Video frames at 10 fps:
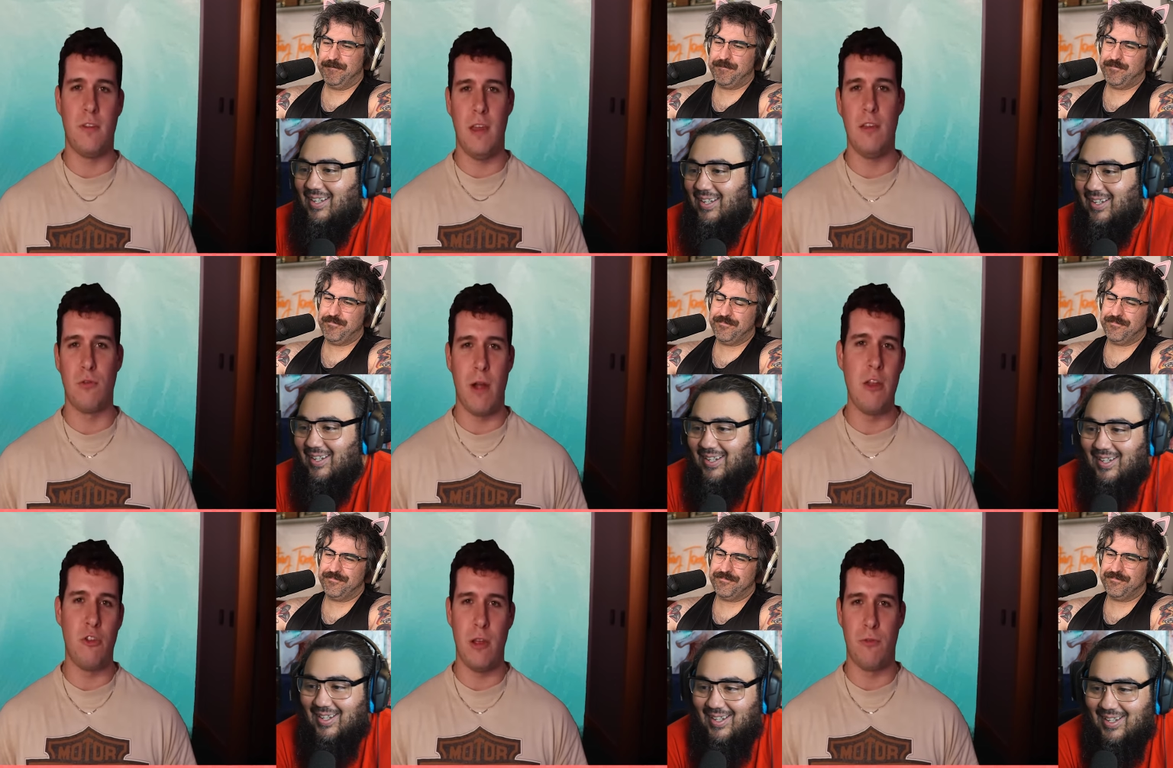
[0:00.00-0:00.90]
Speaker 1: receipts
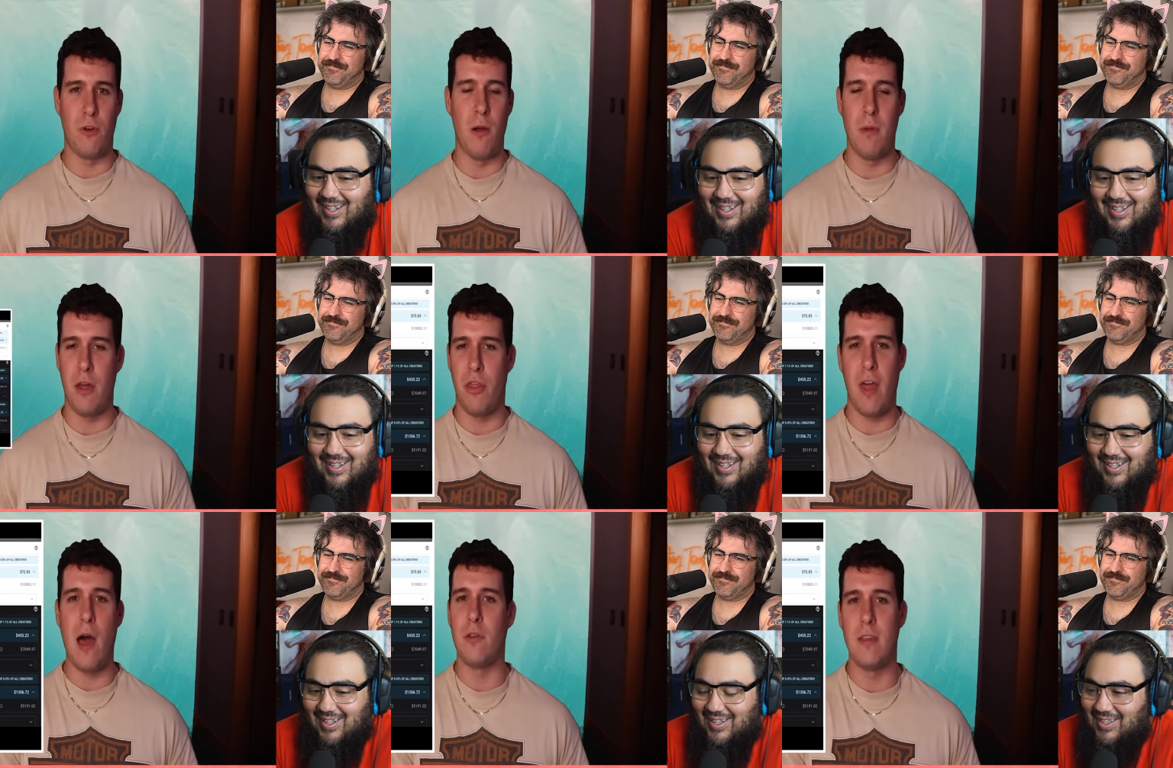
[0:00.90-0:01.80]
ranging from
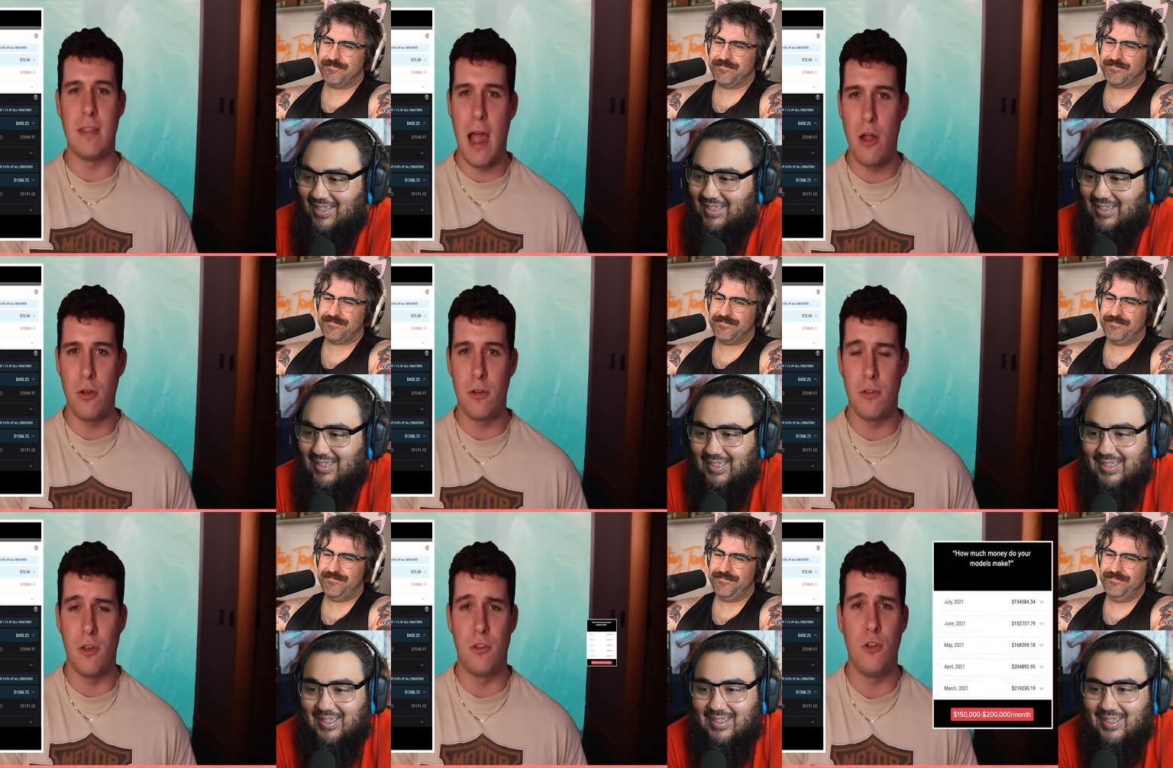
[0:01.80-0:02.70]

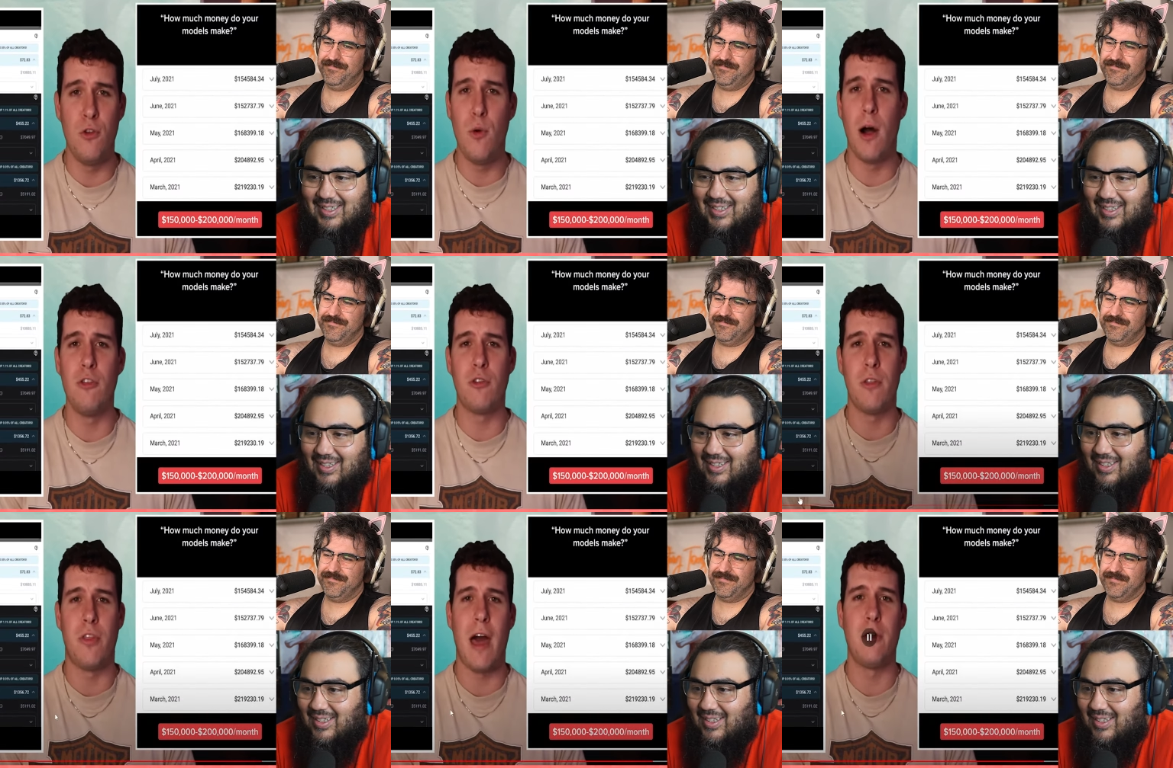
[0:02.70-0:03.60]
$1,000 to
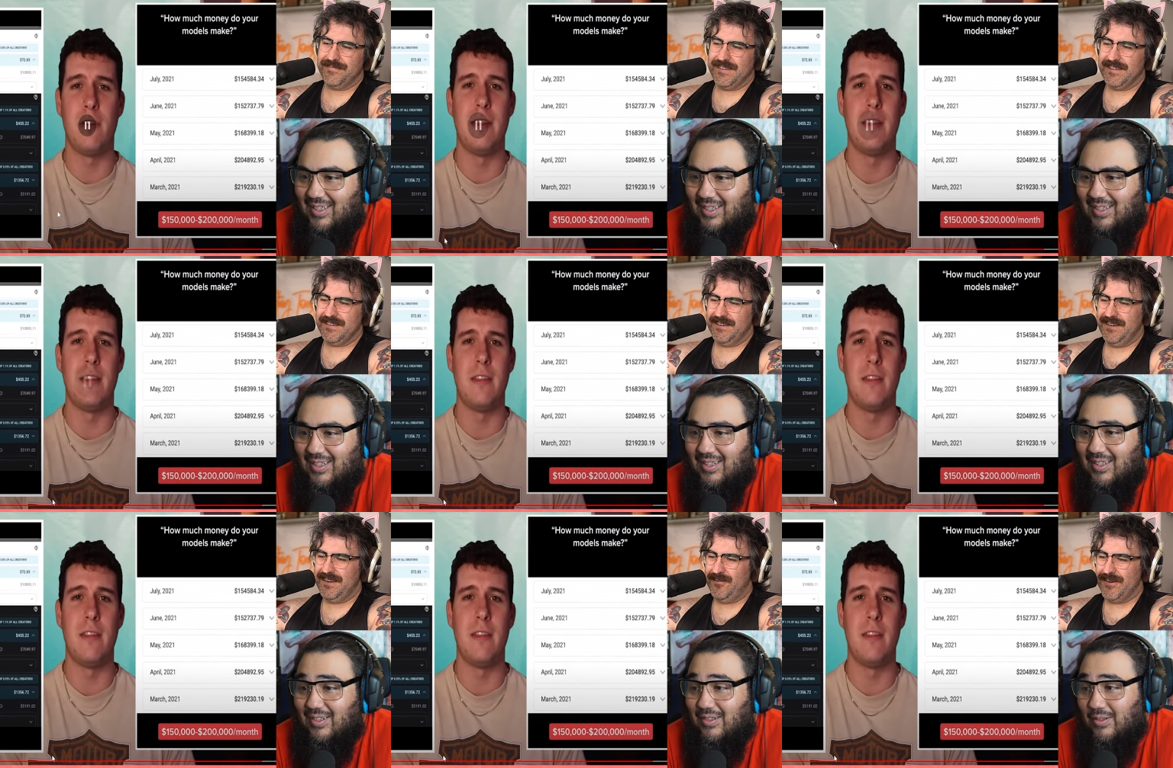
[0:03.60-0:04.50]
$200,000.
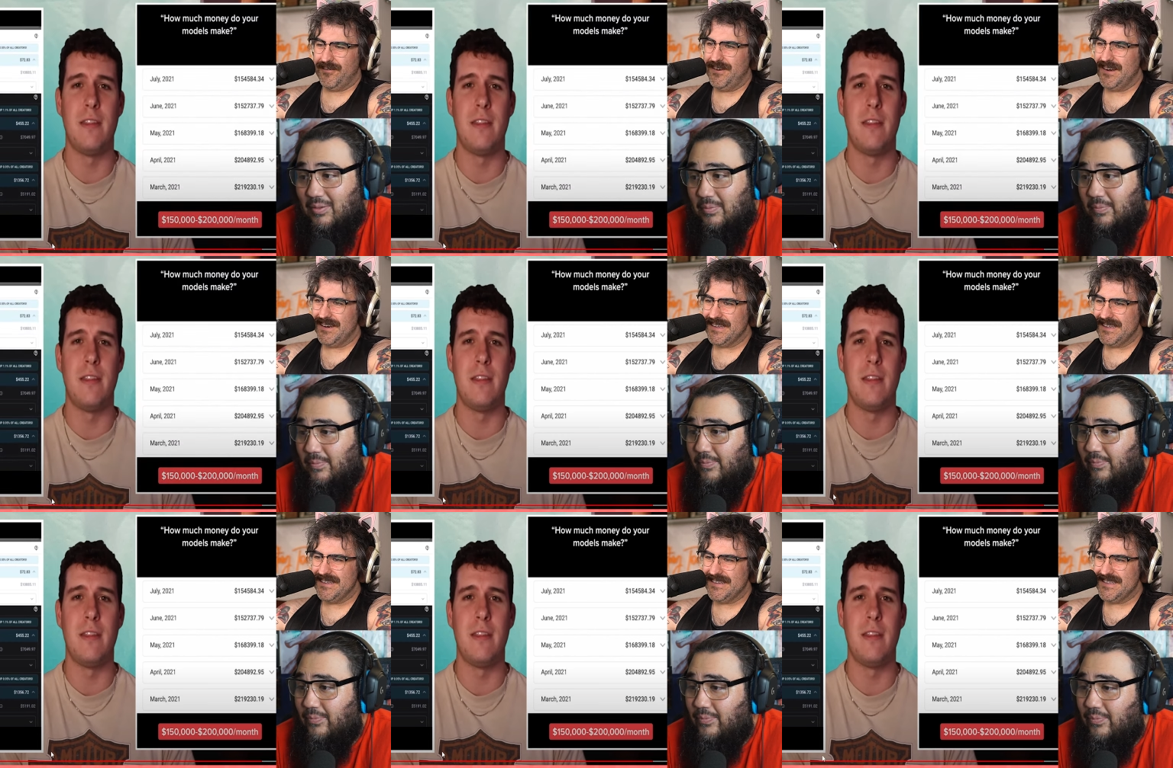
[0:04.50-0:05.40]
Speaker 2: What? Like
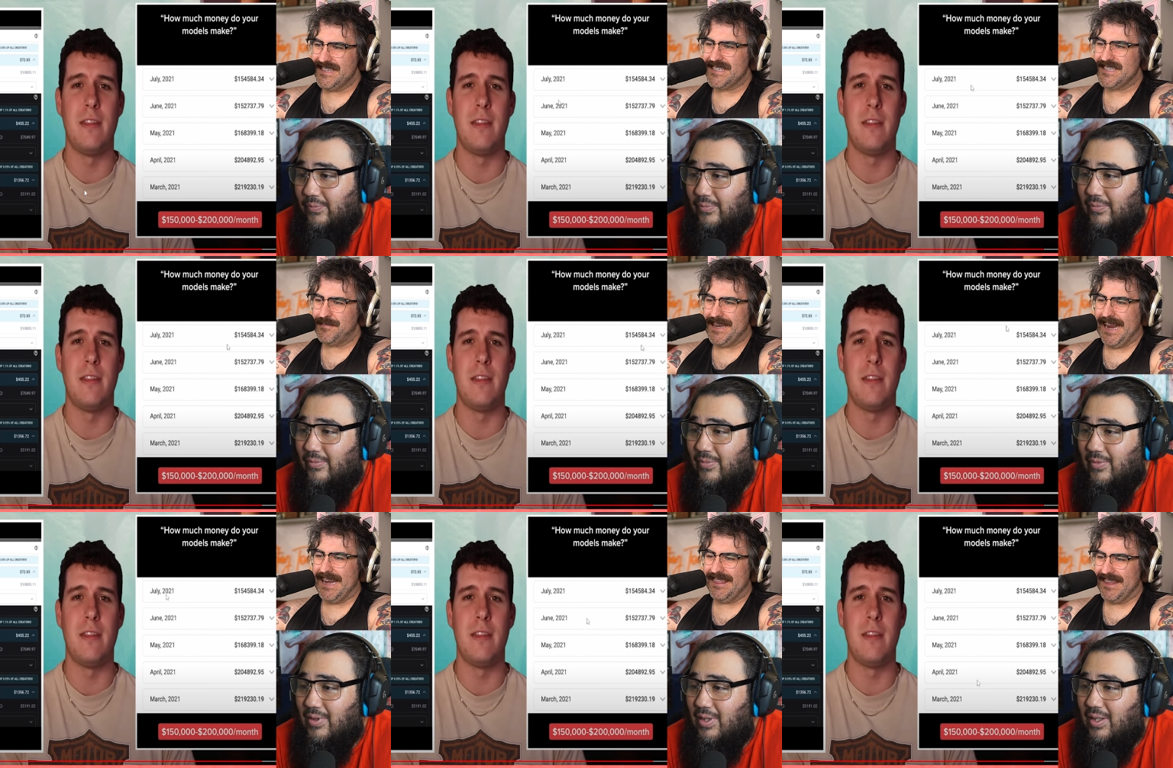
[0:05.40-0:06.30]
this doesn't mean
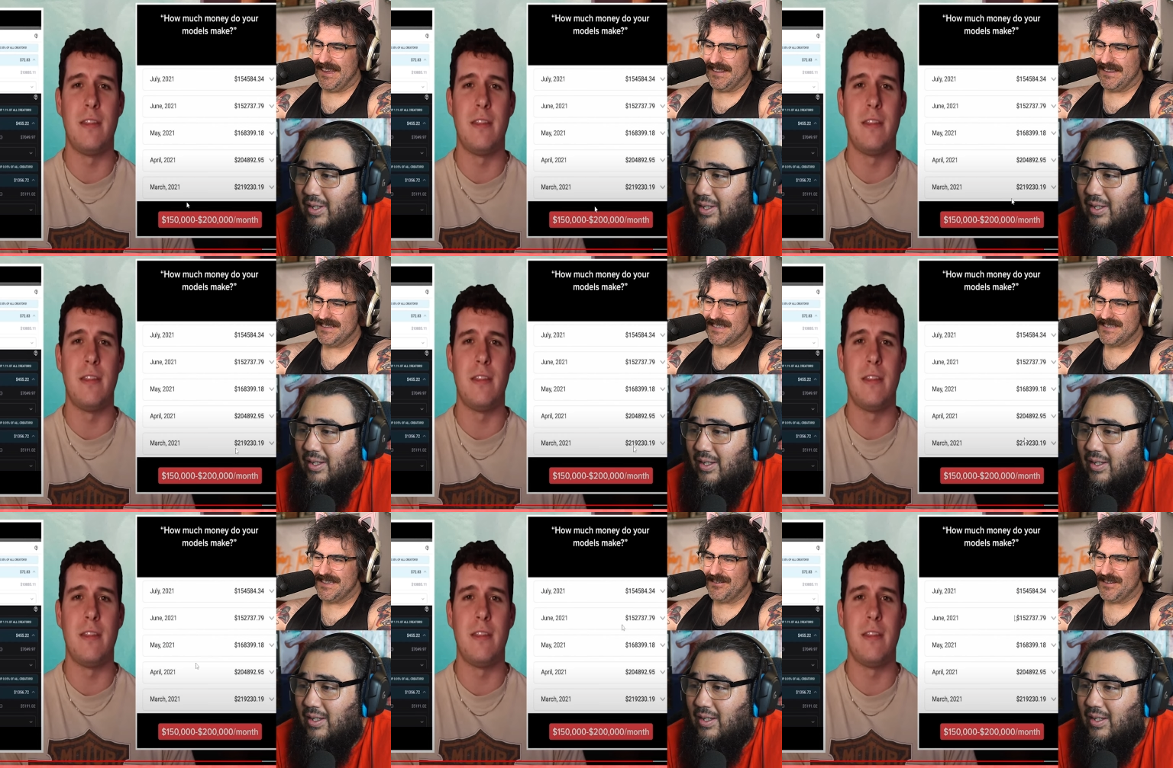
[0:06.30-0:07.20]
anything. Like
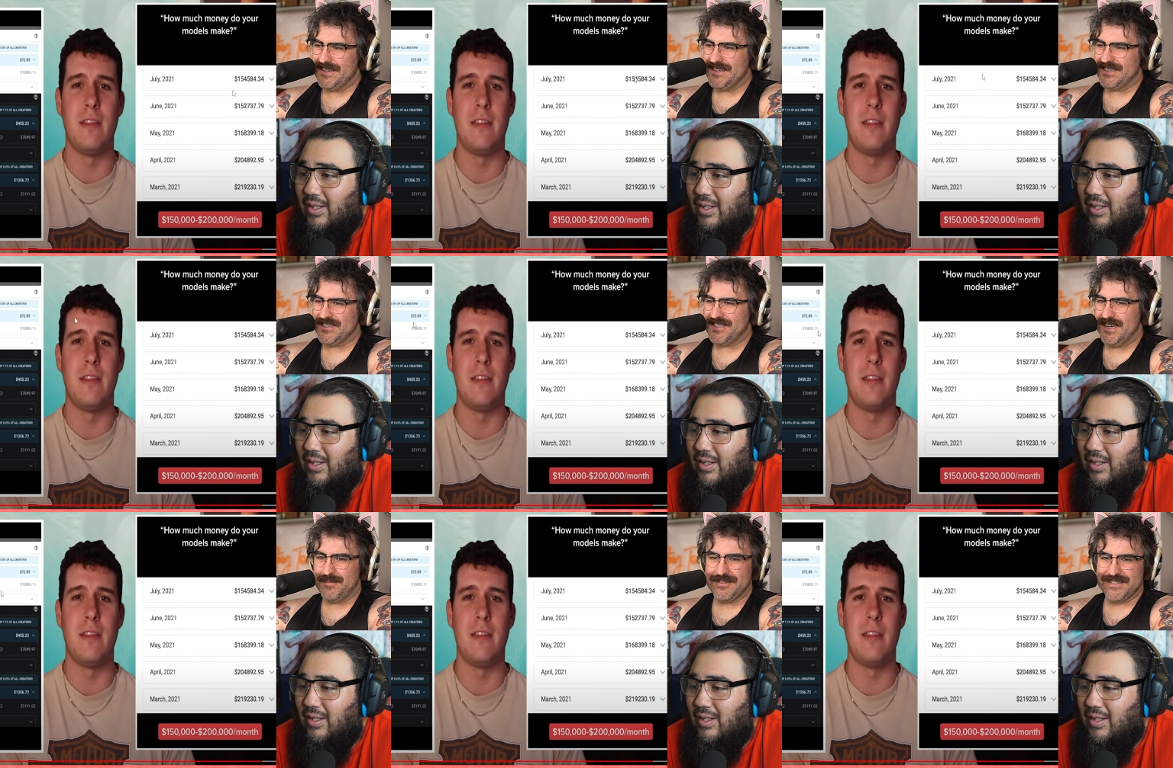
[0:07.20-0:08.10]
this literally is just
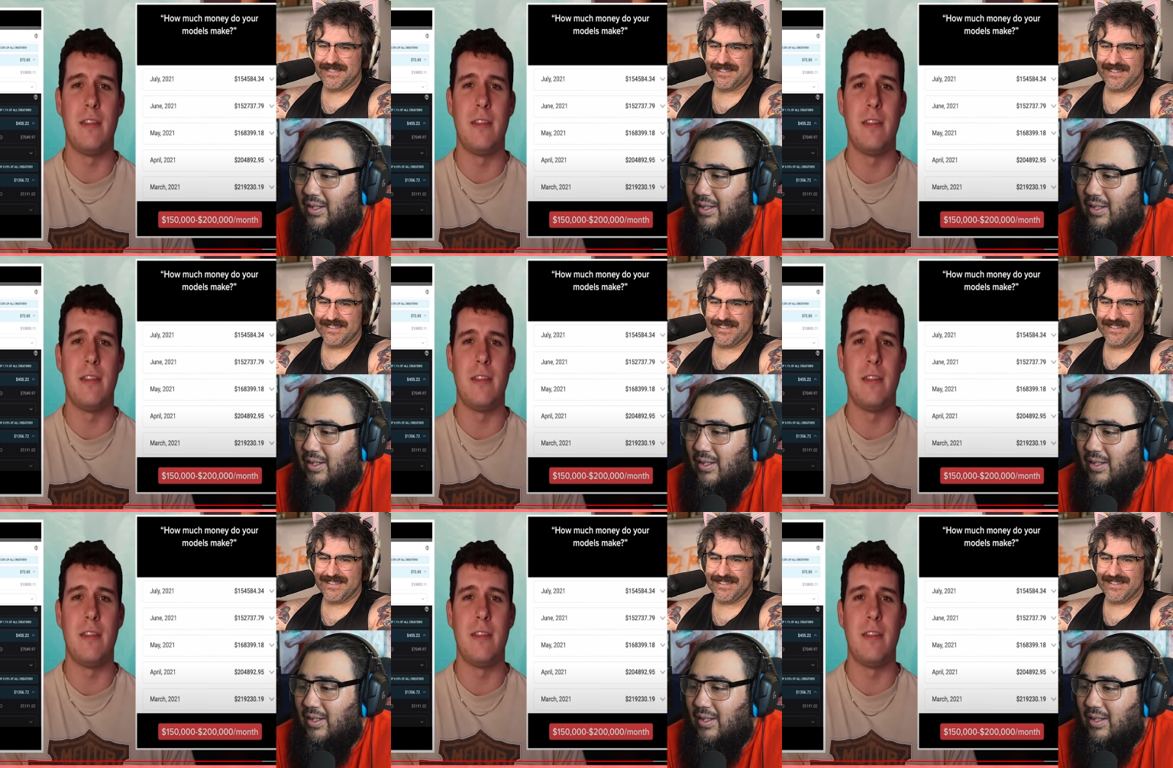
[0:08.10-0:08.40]
numbers.